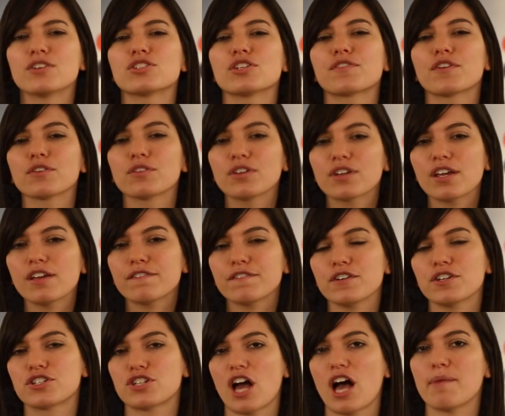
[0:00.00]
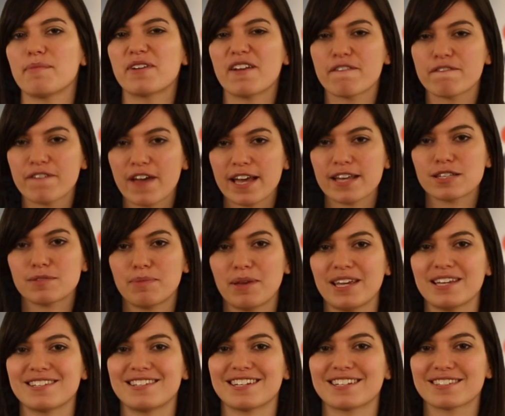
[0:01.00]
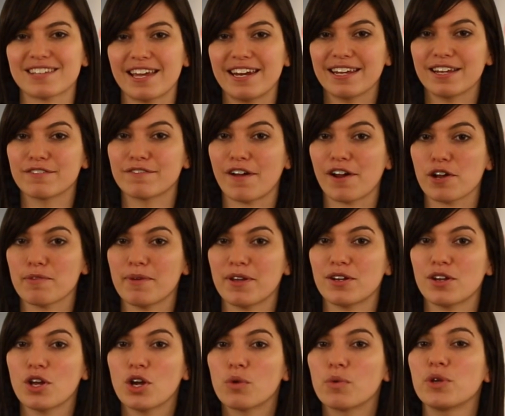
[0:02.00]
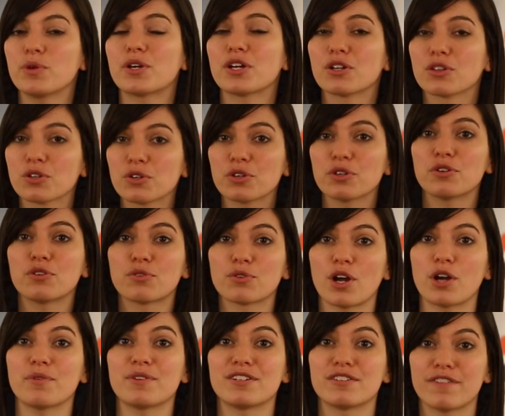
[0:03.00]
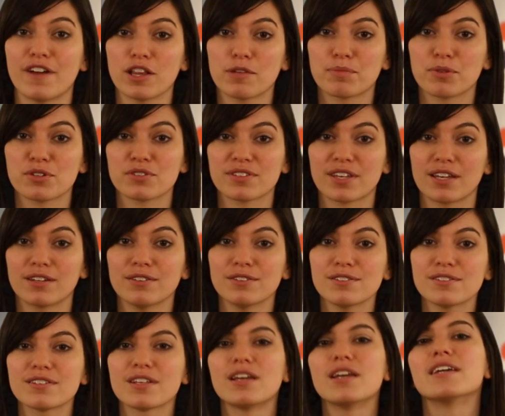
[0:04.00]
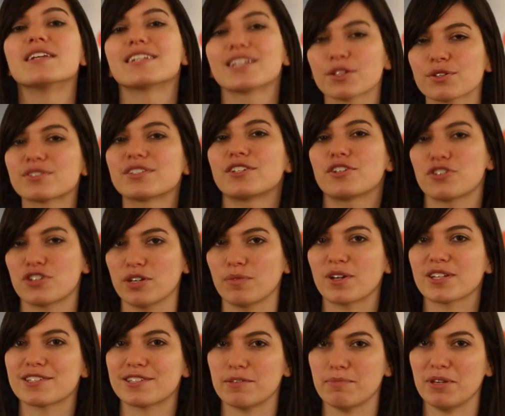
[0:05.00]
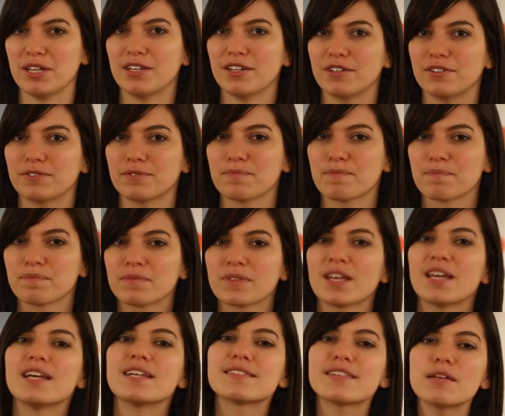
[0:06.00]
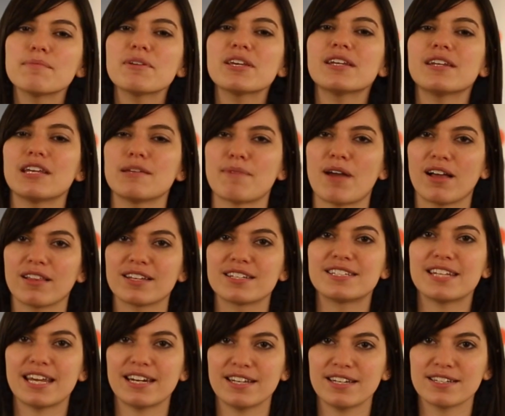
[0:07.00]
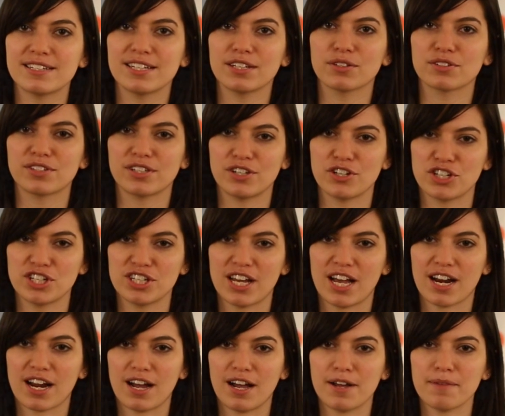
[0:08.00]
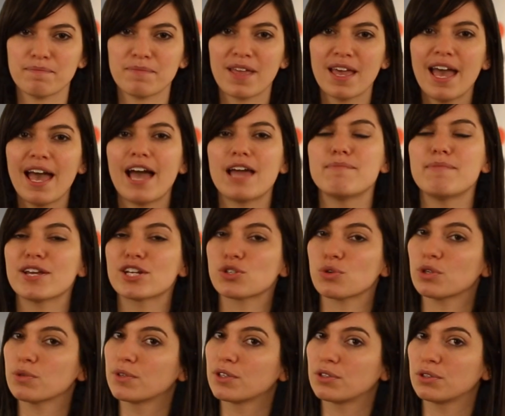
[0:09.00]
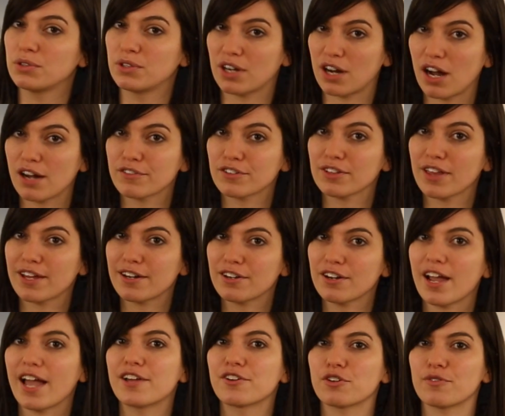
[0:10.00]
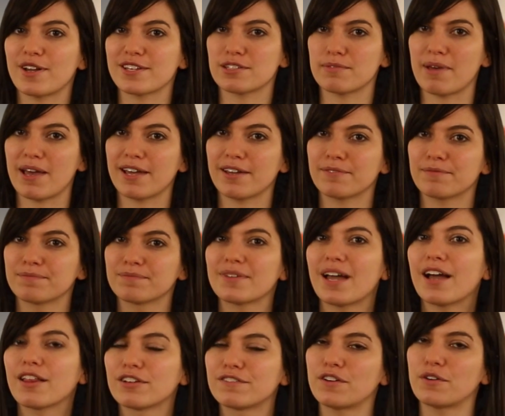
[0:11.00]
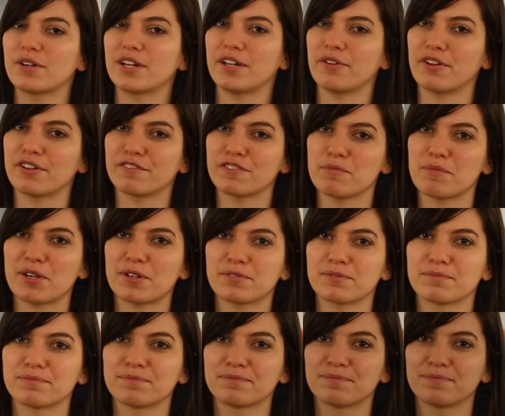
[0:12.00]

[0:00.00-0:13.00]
So if you're looking for a job in a fast-paced, exciting environment where you can learn, grow, and develop your skills, Dealer Synergy wants to meet you. Send me an email at dana at dealersynergy.com and make sure to include a cover letter and your resume. I look forward to hearing from you.